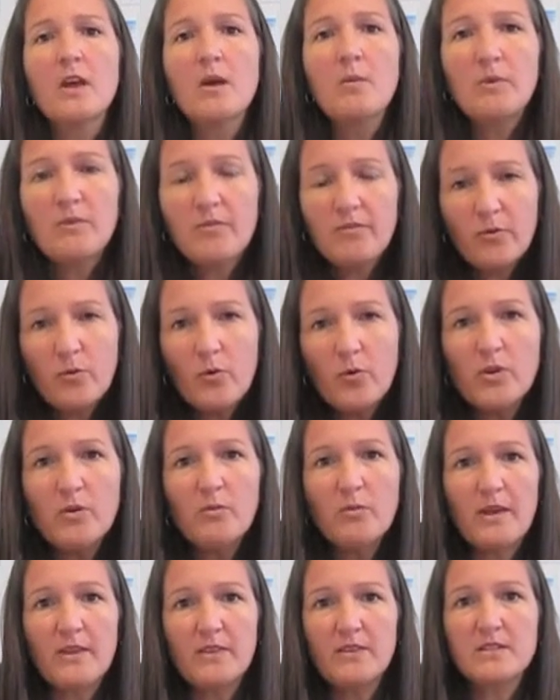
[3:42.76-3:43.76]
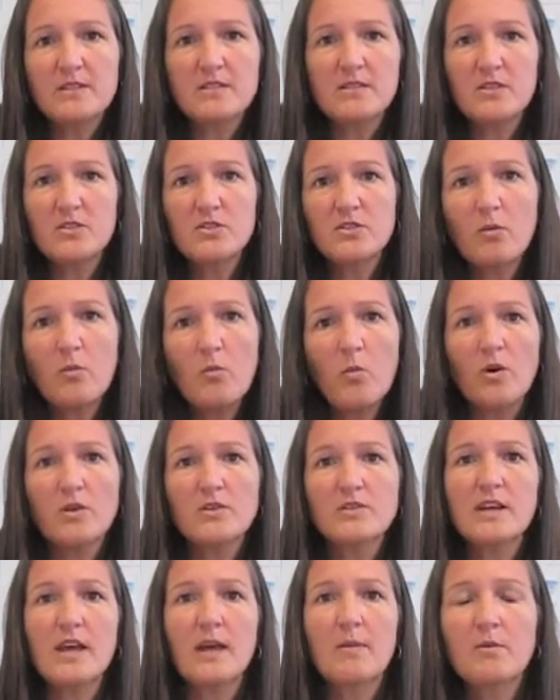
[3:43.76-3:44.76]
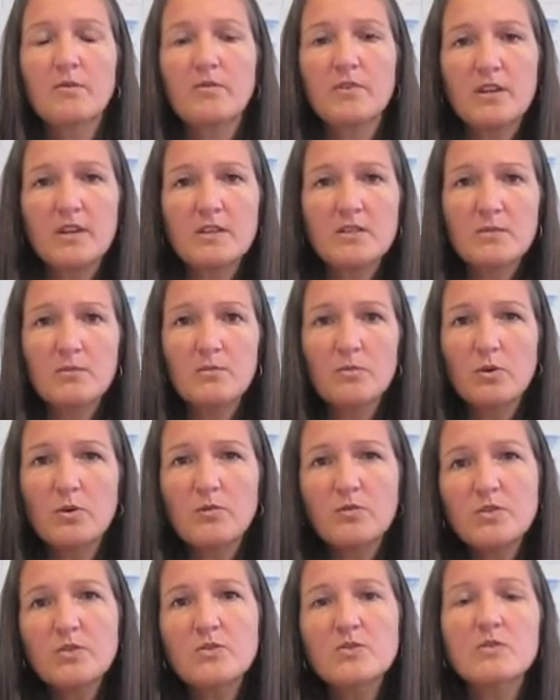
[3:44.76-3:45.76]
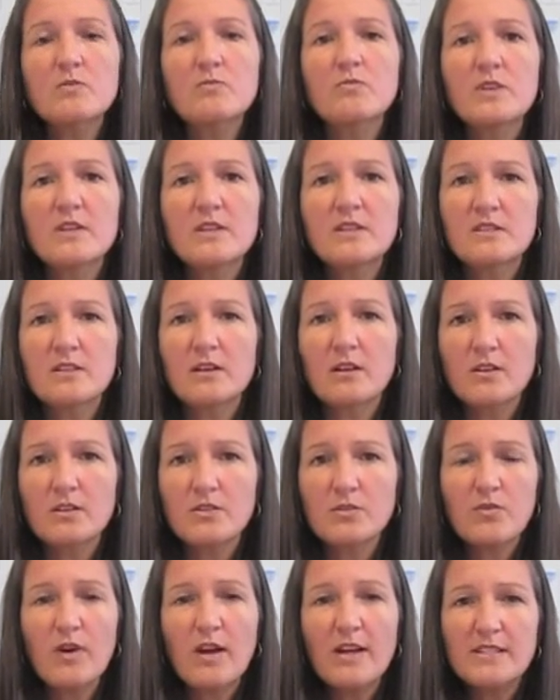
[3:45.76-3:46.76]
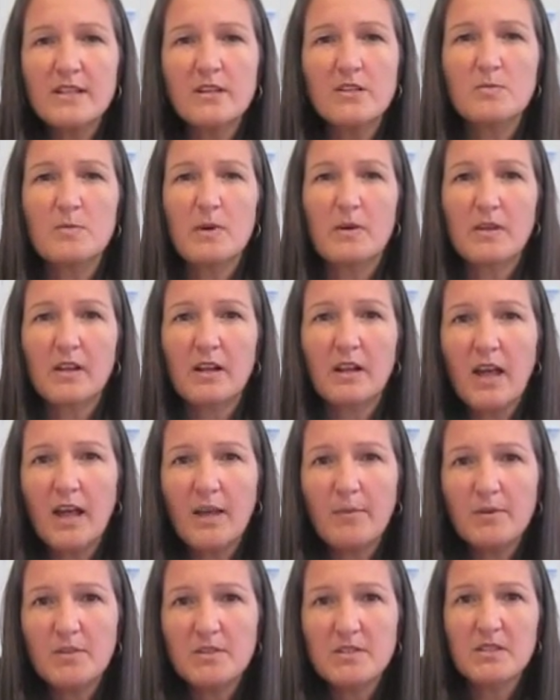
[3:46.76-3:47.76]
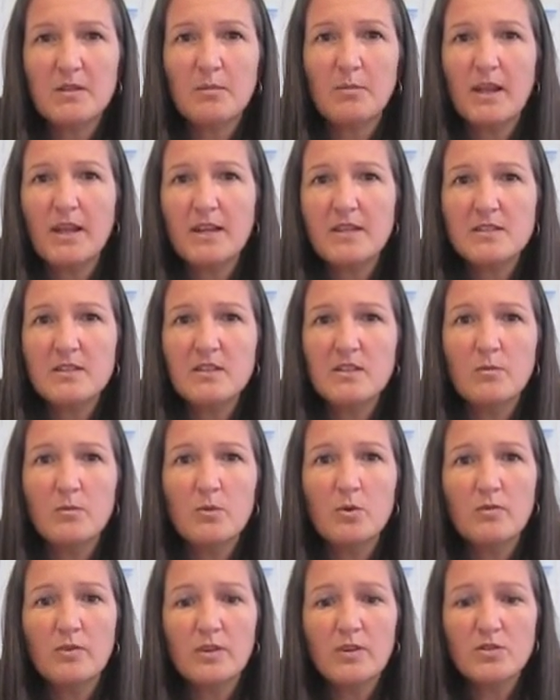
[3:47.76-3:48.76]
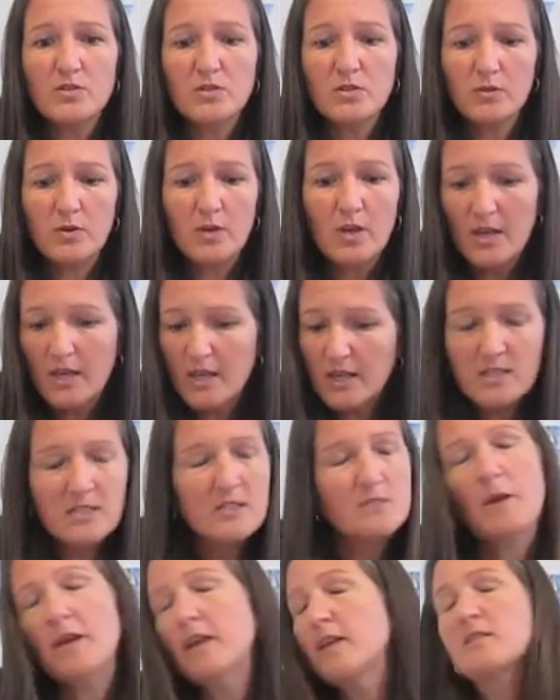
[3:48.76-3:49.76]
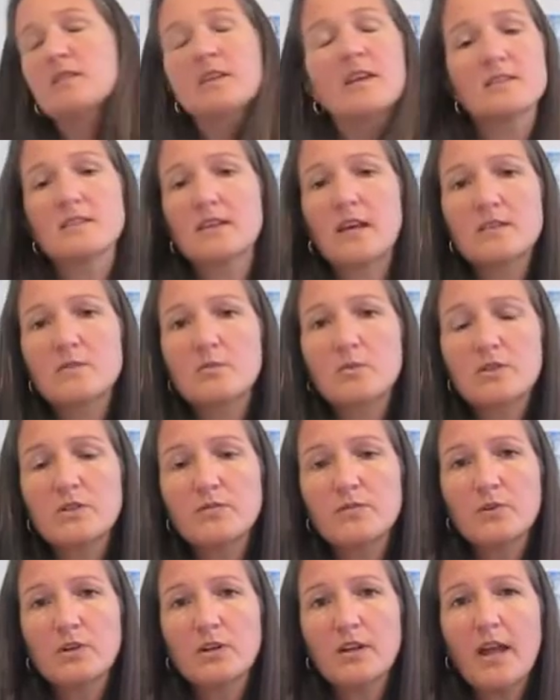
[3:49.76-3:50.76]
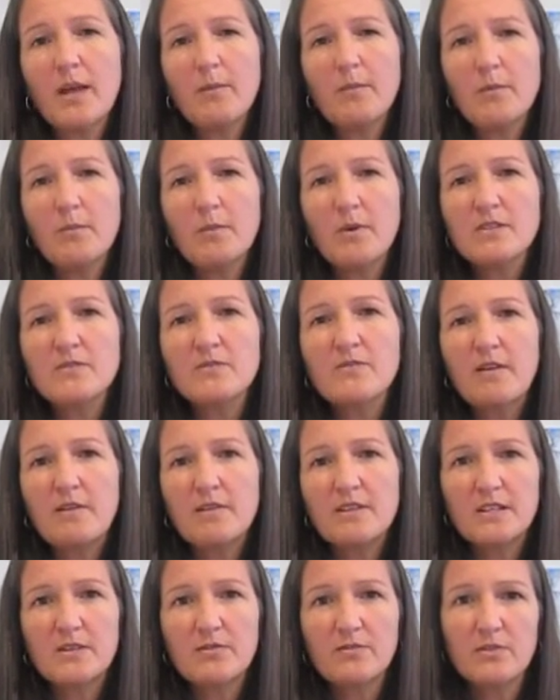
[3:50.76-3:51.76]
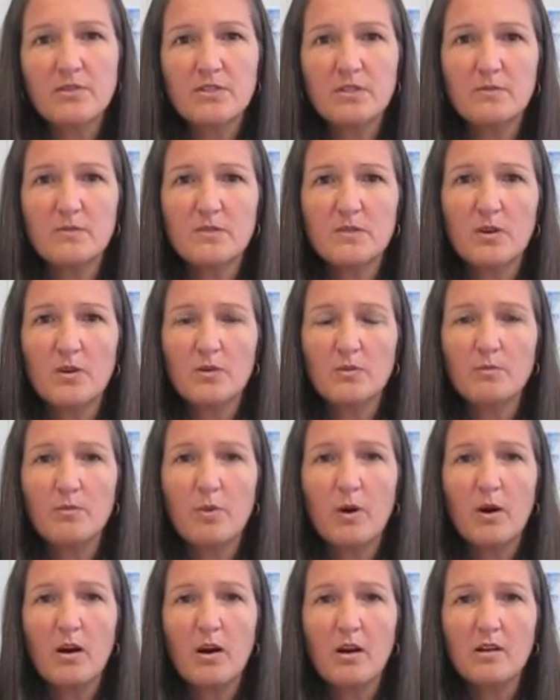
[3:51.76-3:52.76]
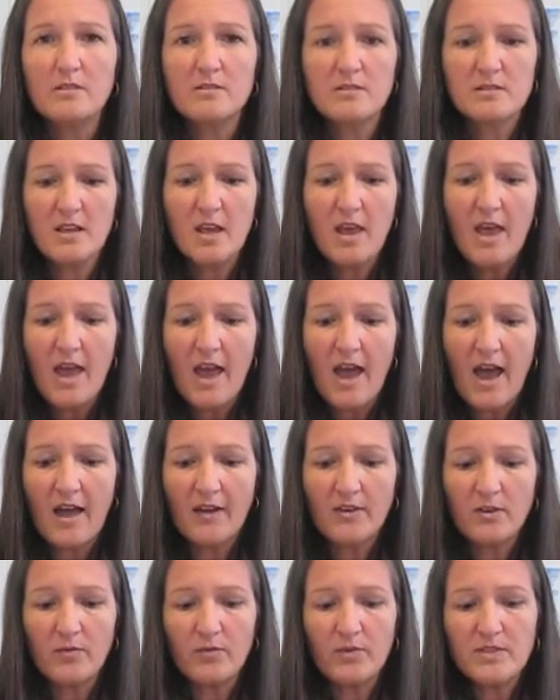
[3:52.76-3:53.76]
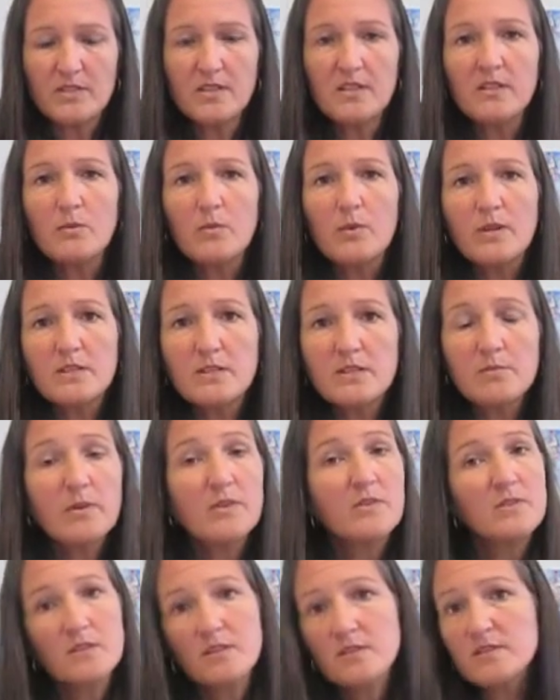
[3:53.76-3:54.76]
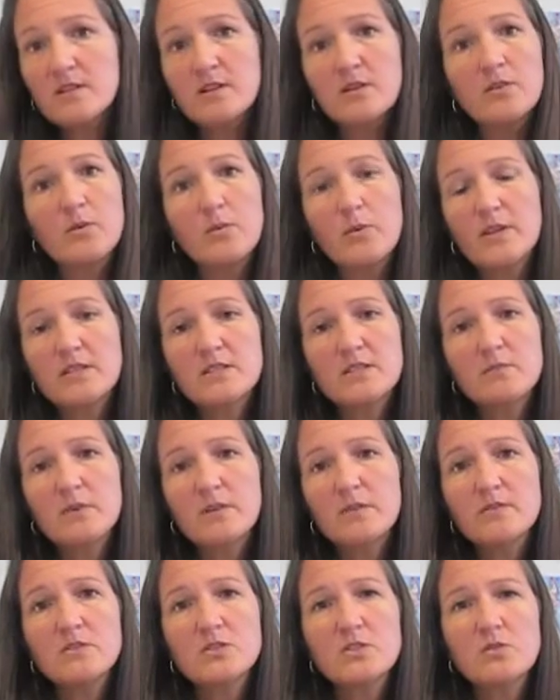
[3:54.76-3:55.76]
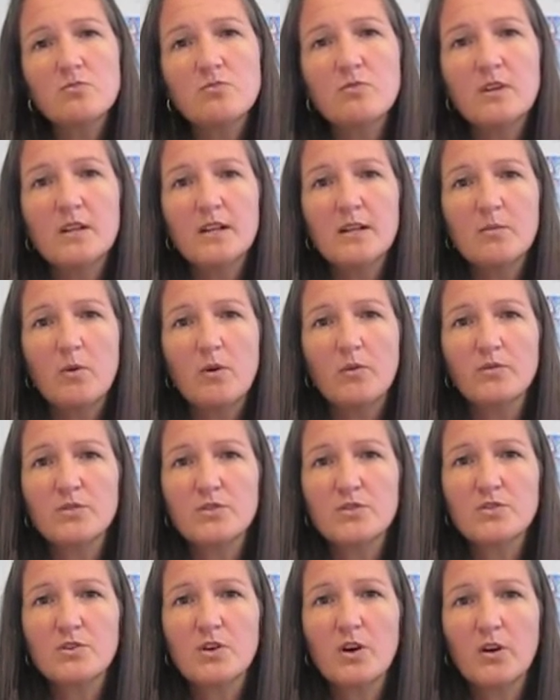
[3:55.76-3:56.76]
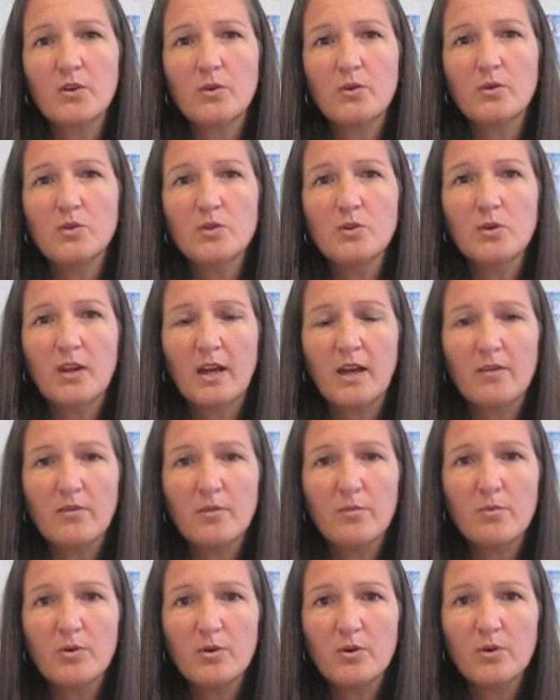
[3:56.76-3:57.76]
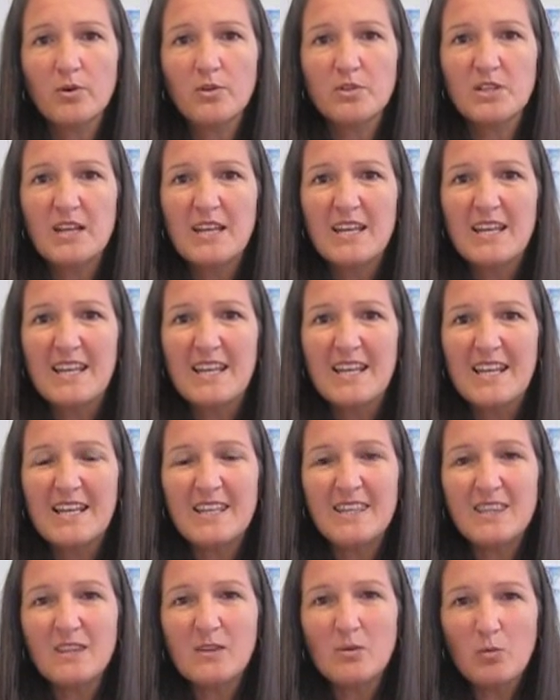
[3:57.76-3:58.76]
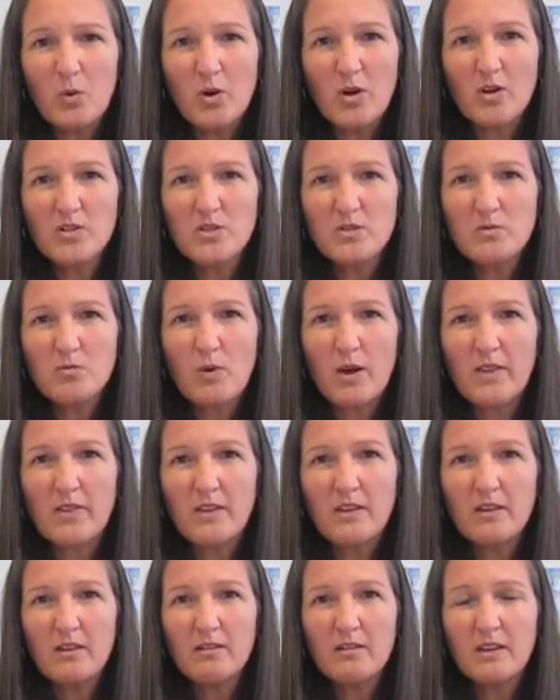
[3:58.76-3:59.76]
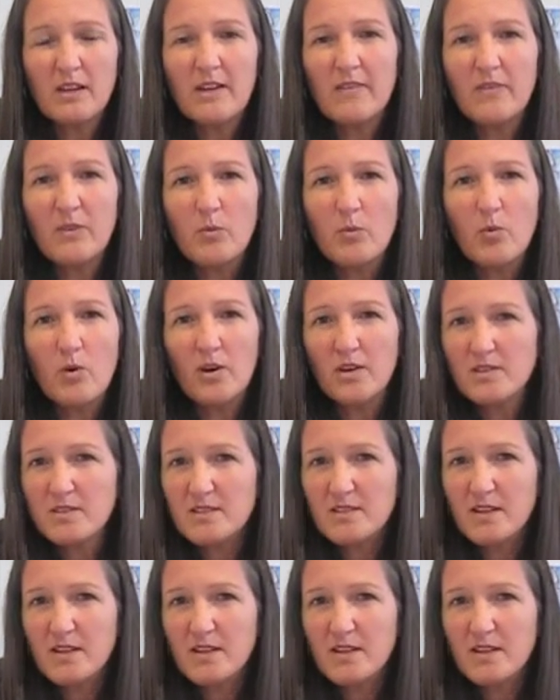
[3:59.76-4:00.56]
before you make the decision on what time of year to move, do some research, find out about the climate in the place that you're moving to. Spain, yes, has a wonderful climate, but it's very different in certain parts. And obviously the winter months are still the winter months. Do you really want to start your new life abroad in the worst weather, in the worst